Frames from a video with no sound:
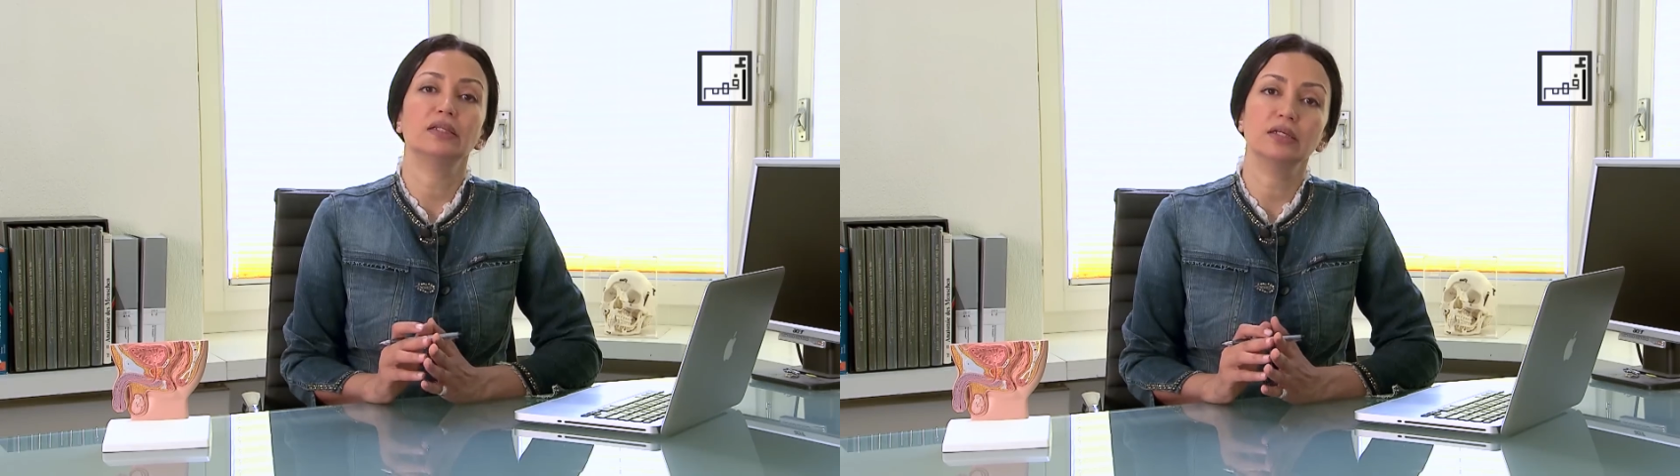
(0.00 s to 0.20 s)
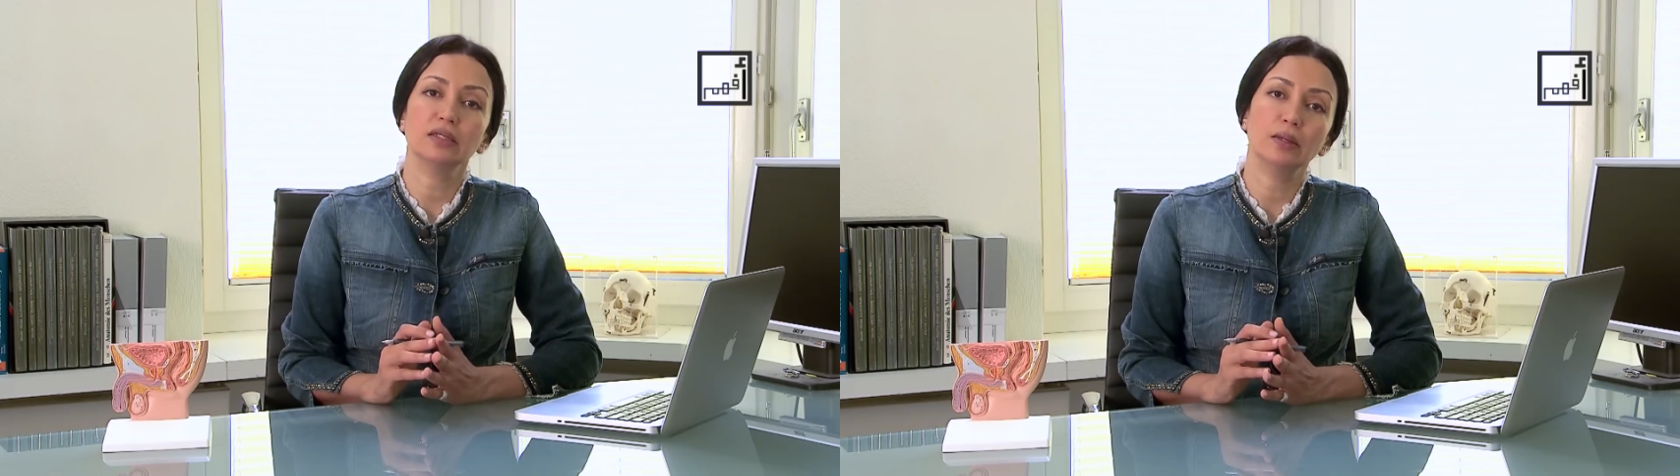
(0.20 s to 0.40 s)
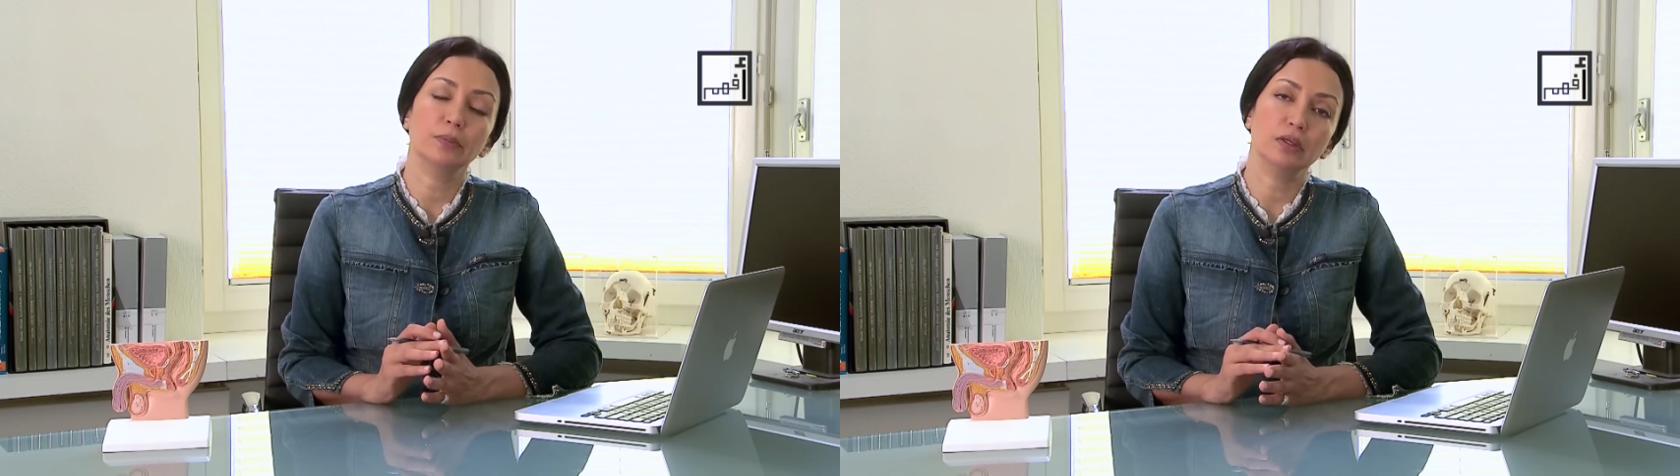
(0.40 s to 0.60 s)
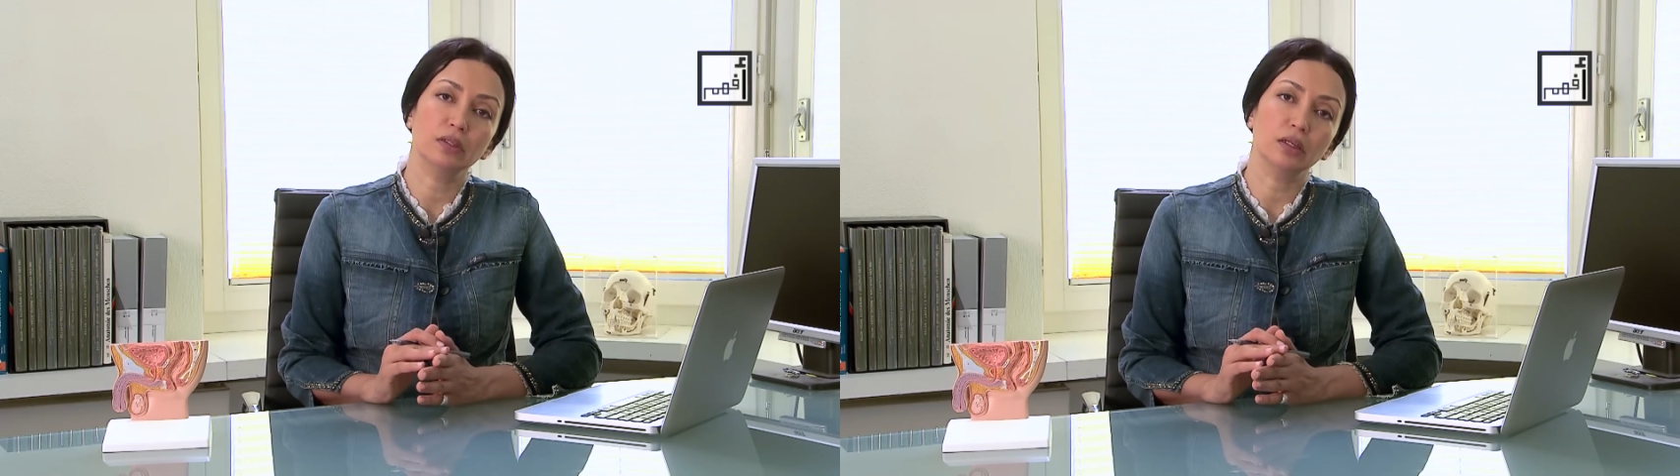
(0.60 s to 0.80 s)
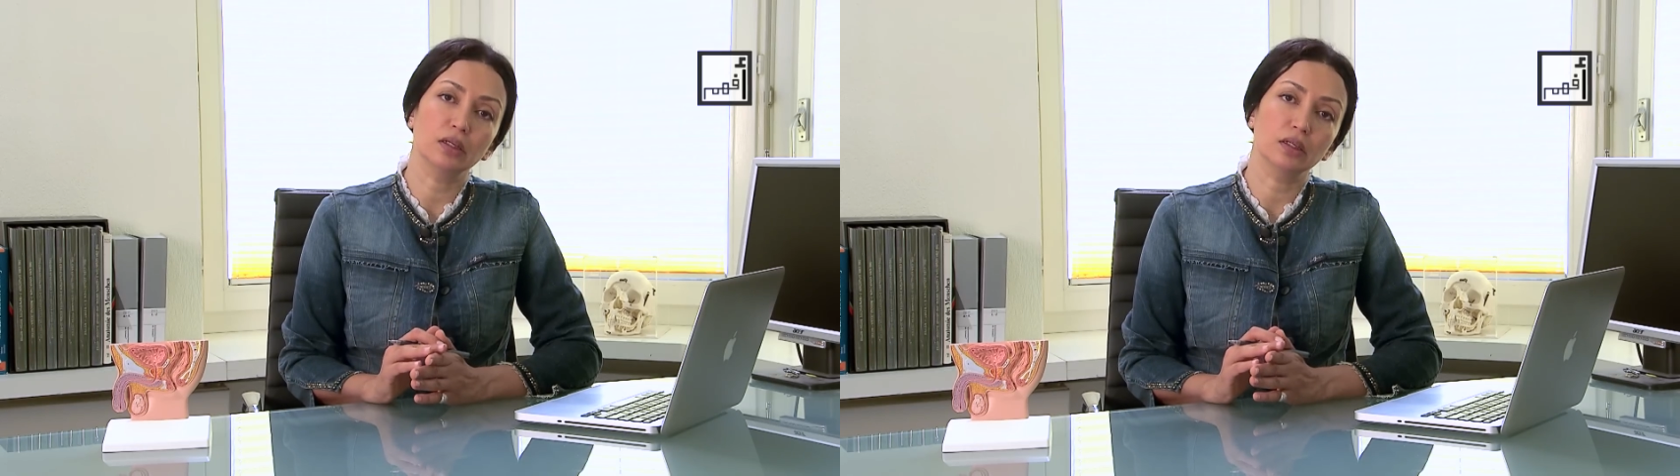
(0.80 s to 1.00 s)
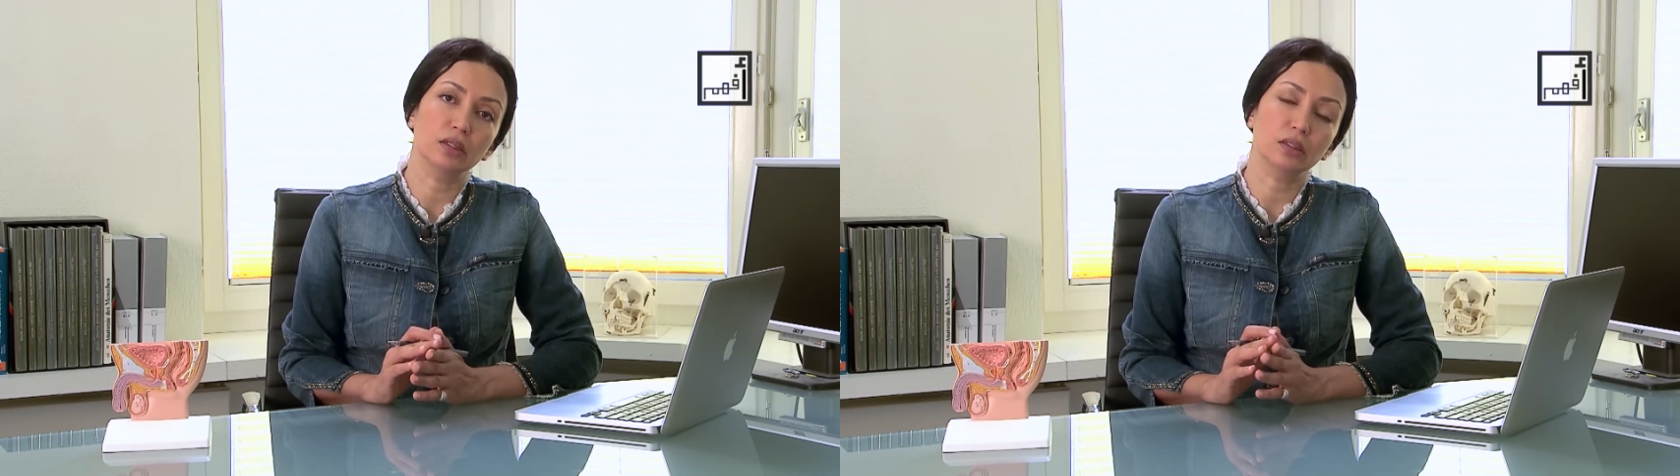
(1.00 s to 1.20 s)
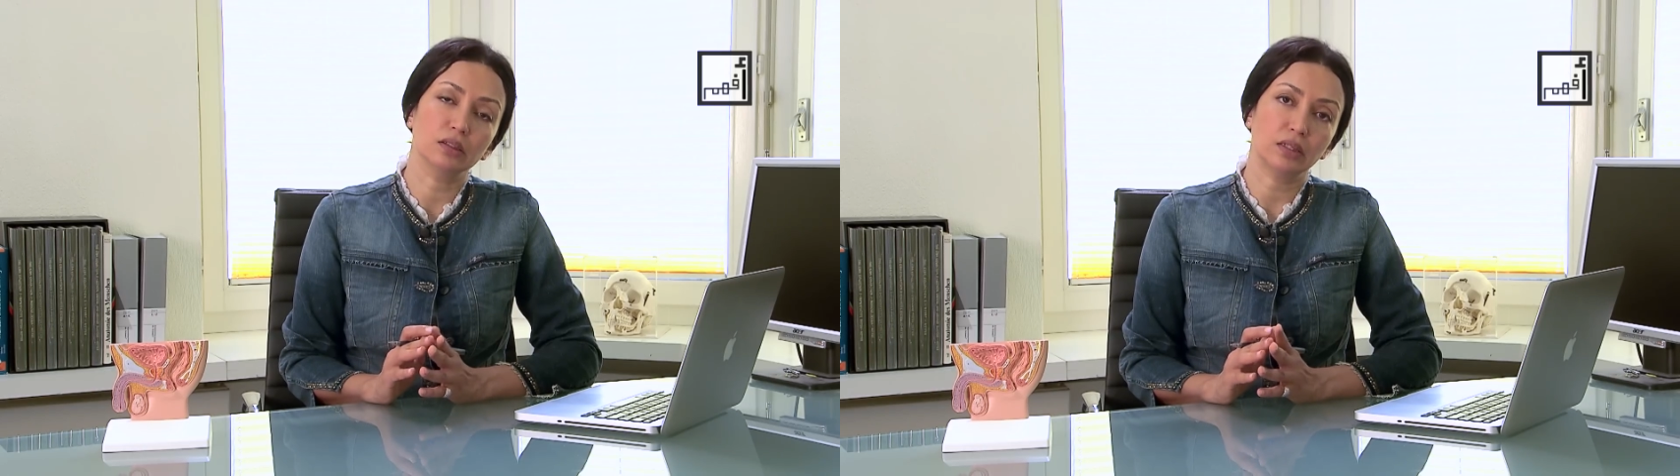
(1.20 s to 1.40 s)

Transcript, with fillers: and you might need